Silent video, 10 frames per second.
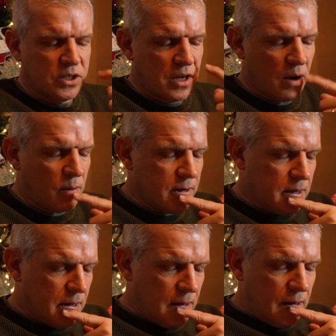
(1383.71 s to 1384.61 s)
So,
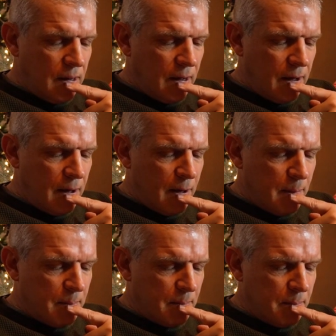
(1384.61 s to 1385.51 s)

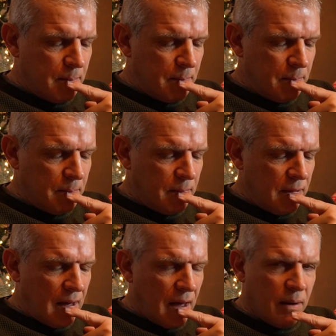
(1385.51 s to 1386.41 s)

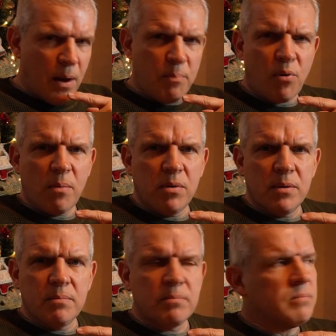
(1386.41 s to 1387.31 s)
yeah, a
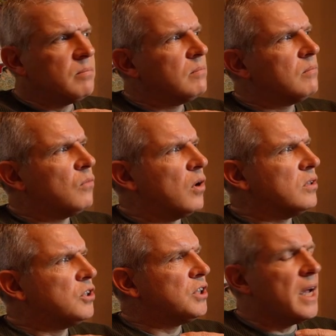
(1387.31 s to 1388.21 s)
problem,
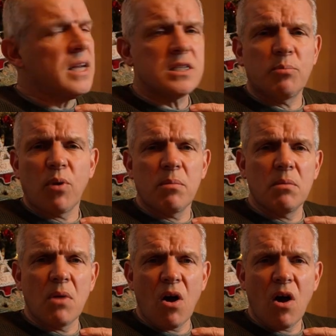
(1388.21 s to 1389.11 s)
what, shared is a
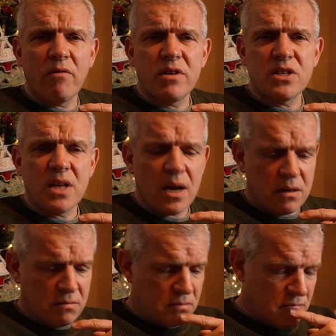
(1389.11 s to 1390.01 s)
problem, halved is
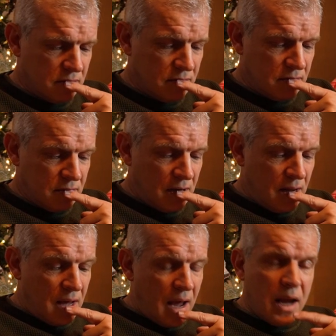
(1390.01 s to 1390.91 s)
that?
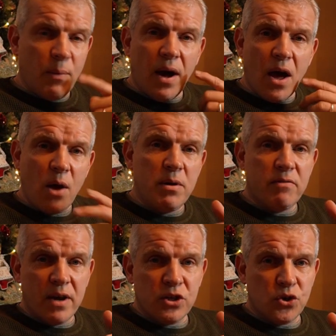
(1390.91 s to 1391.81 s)
Anyway, I hope
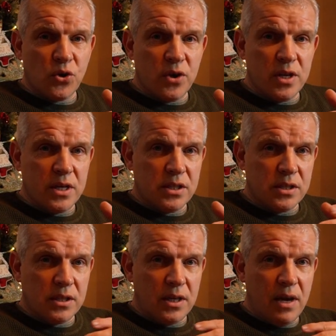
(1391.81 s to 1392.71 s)
you've enjoyed
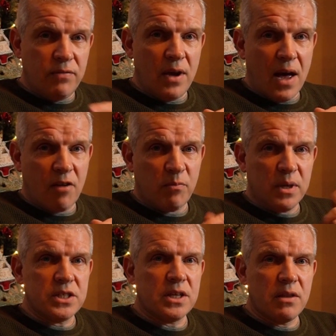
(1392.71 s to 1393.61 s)
this. If you have,
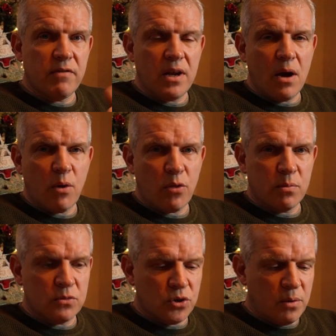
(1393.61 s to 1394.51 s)
please give the video a
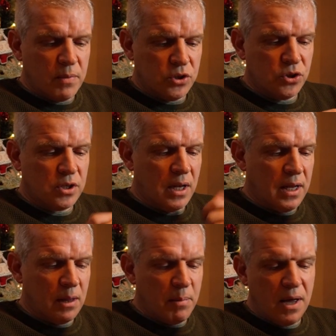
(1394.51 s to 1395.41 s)
thumbs up. It's just a
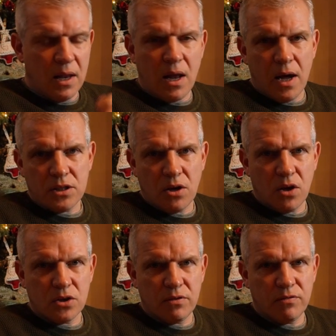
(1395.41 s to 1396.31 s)
little bit of
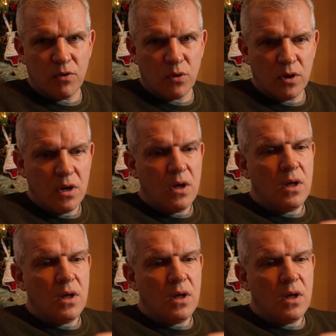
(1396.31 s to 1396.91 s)
light-hearted fun.